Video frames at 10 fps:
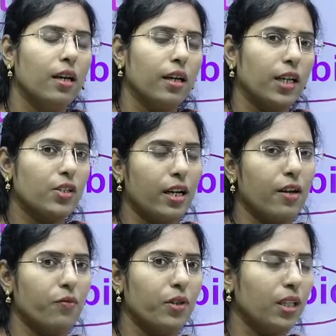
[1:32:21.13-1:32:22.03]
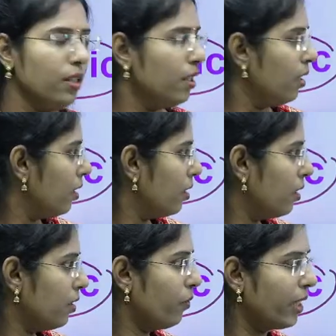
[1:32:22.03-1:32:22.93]
each and everything.
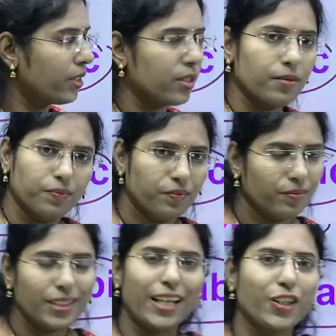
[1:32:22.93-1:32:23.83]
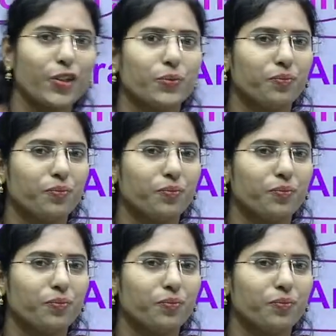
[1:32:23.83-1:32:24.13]
Right. Thank you.